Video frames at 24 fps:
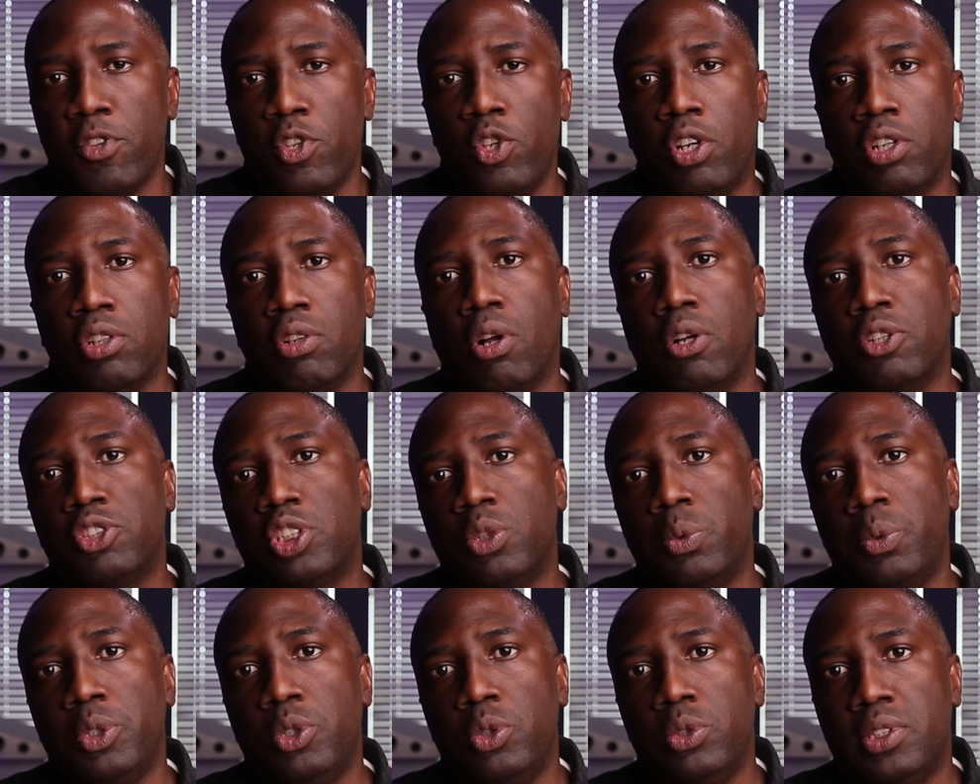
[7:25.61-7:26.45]
You can
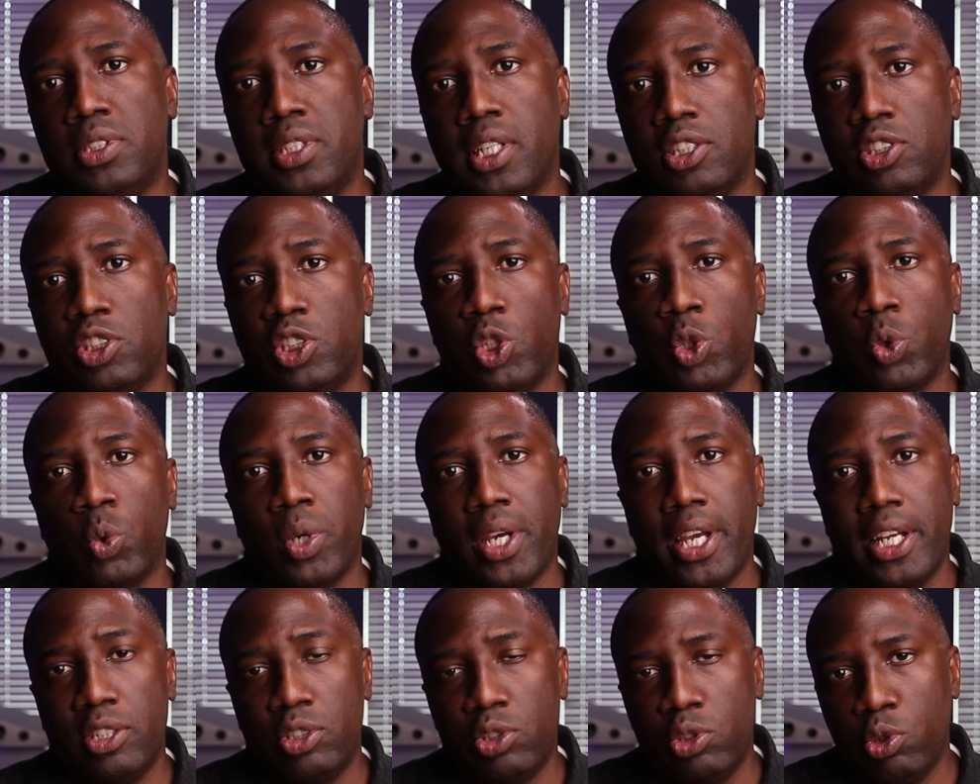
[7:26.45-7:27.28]
also reduce that to
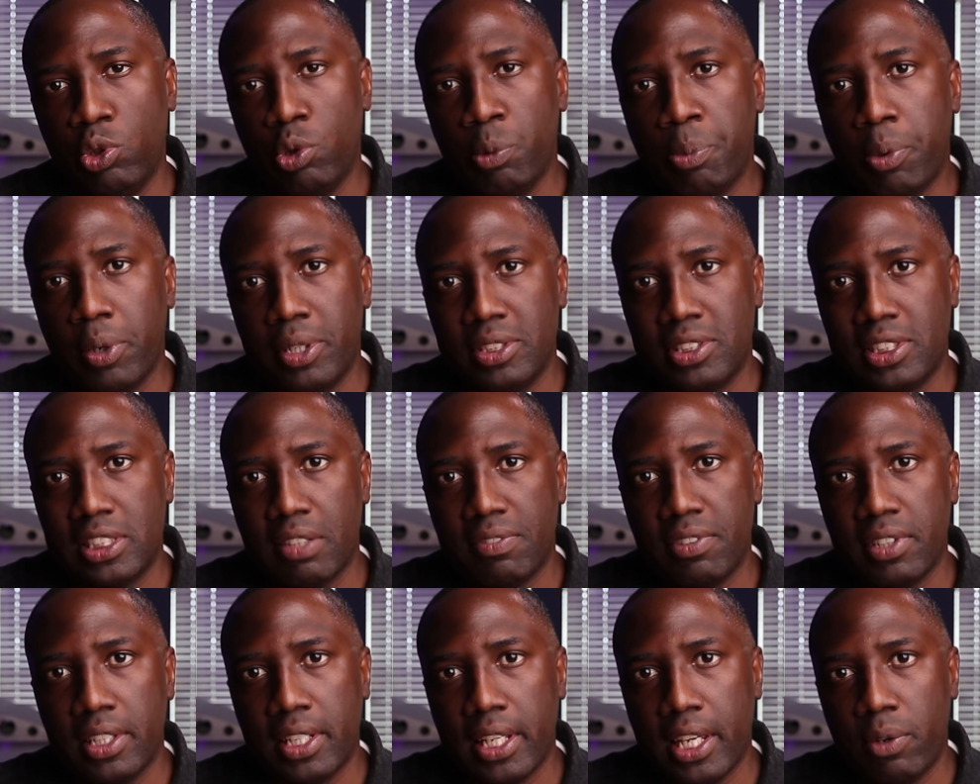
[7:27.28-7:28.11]
a
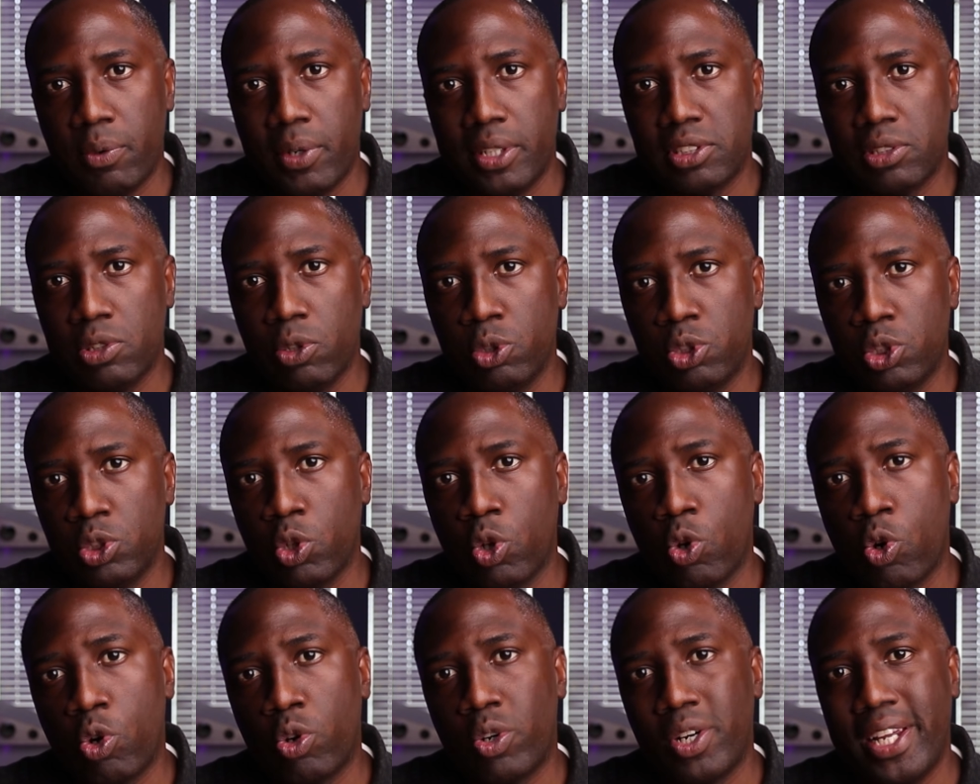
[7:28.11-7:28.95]
2.7K resolution
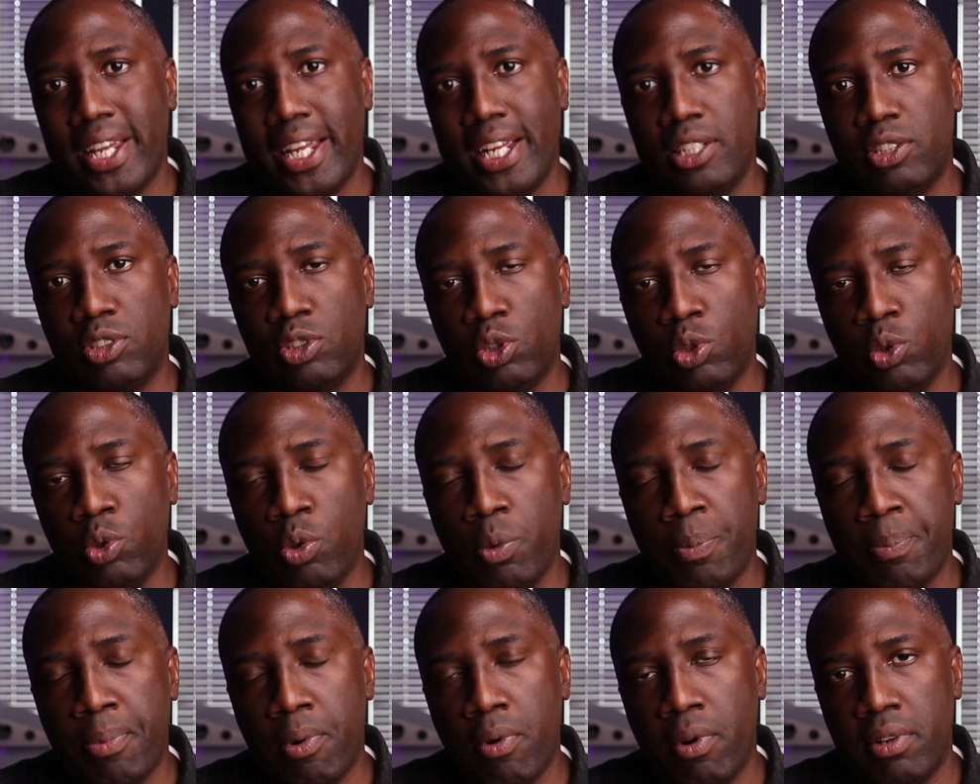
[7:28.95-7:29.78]
or a
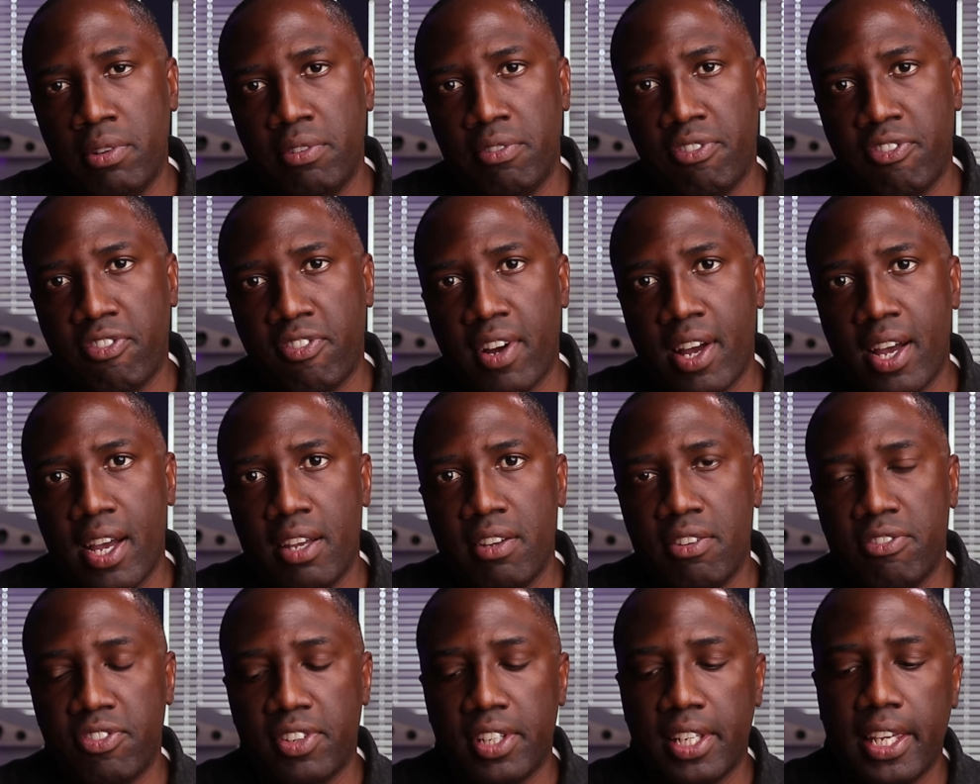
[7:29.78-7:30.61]

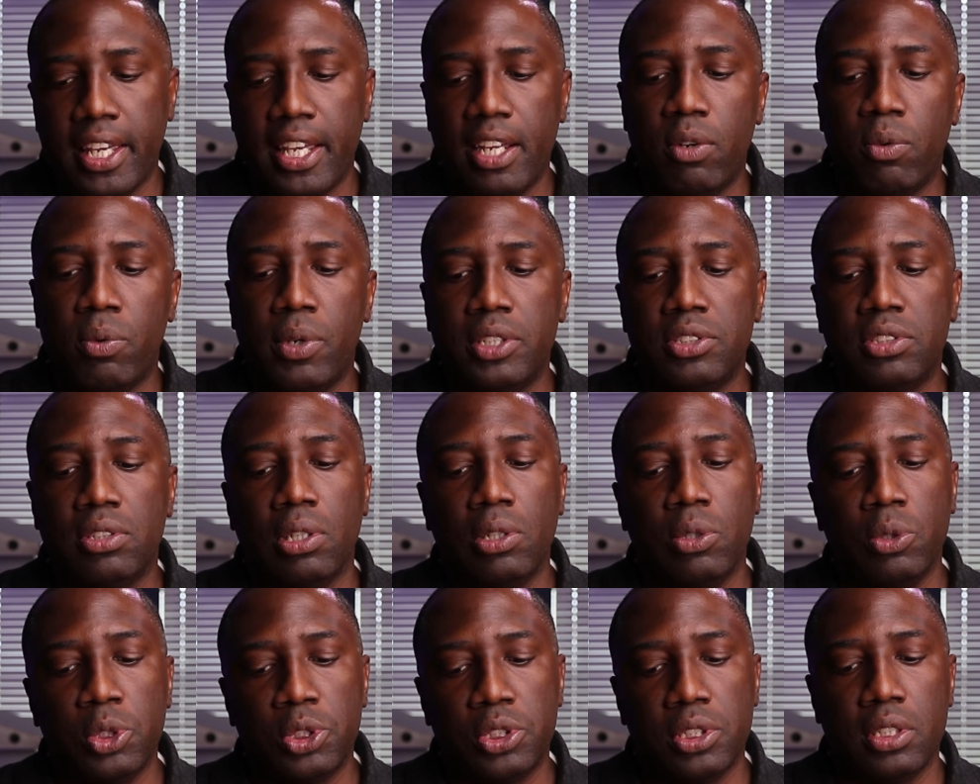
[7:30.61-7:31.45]
2.5K
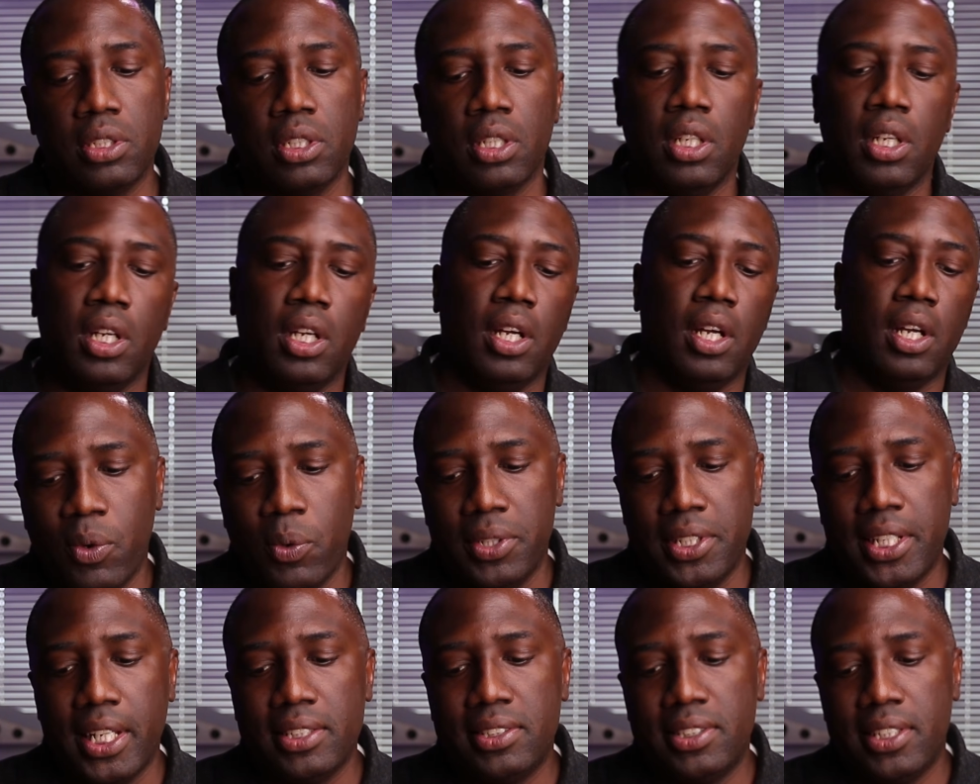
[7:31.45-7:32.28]
resolution.
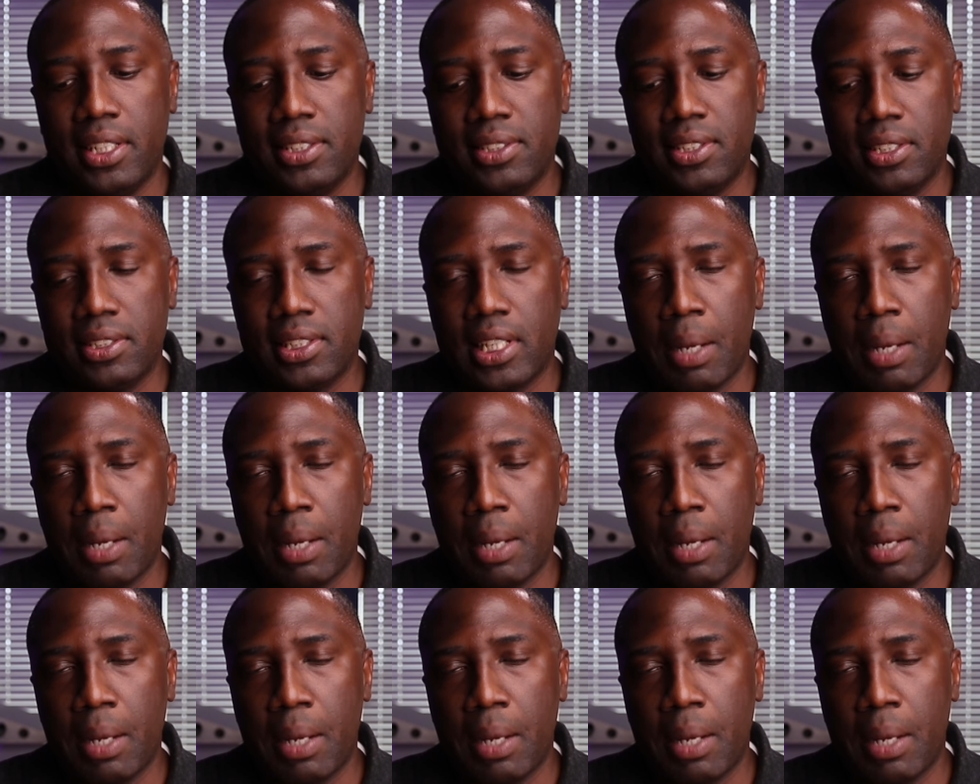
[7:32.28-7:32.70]
With that said, this